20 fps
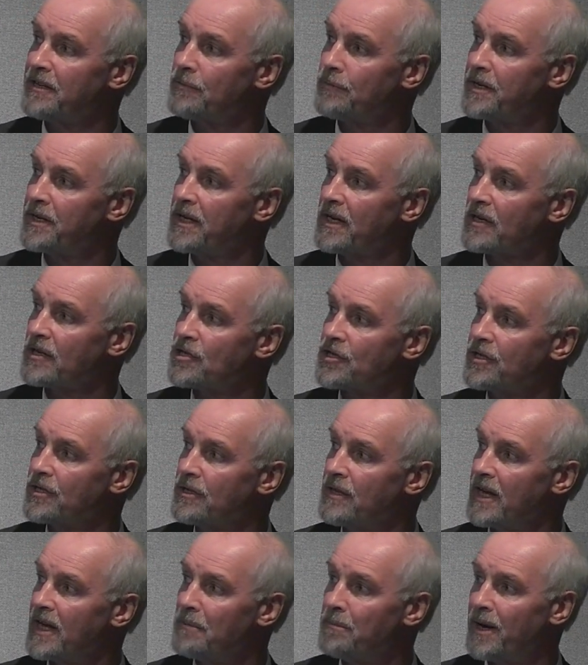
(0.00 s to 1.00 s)

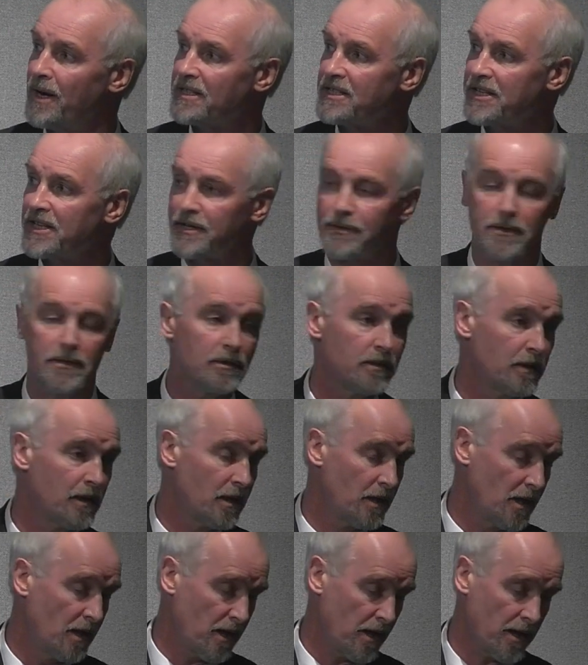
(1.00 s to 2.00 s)
reduction in bacterial
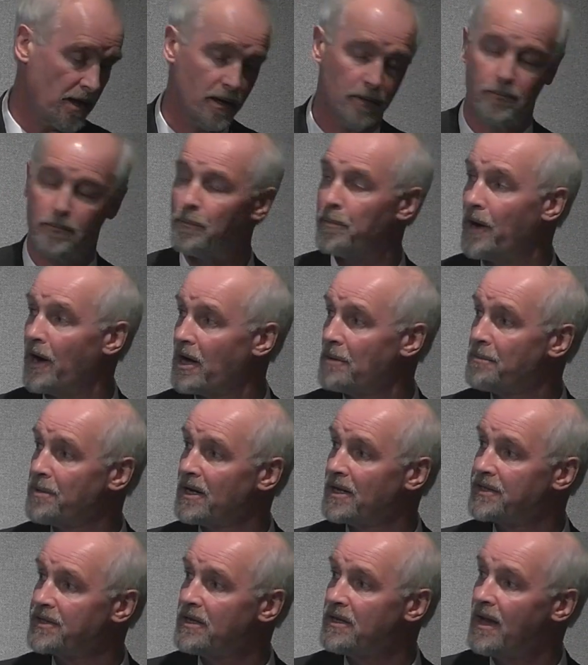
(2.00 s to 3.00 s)
uh,
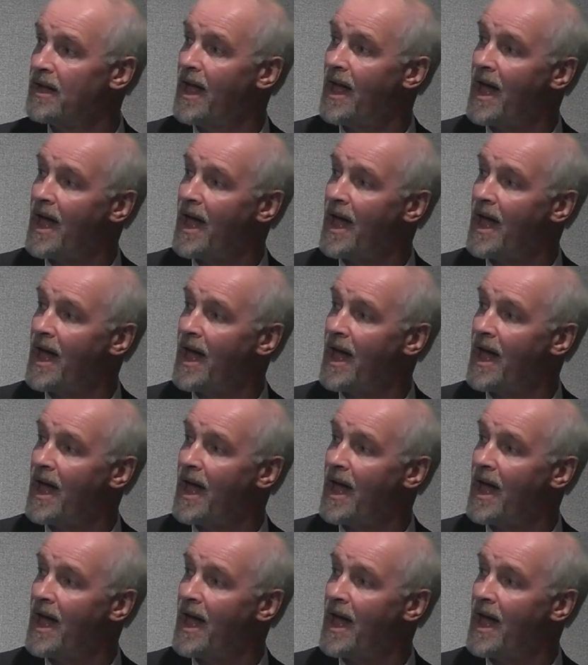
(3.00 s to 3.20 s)
bioburden.